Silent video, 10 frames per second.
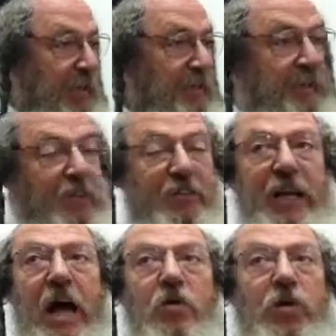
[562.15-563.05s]

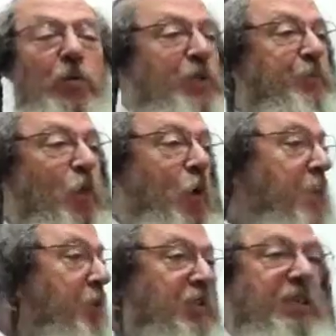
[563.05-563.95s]
Until now, they were small.
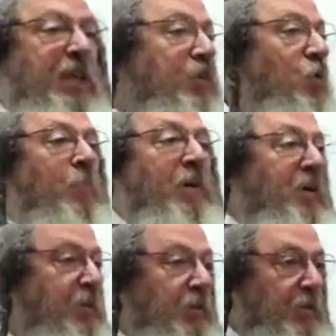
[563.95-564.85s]
Why? Because they had no money.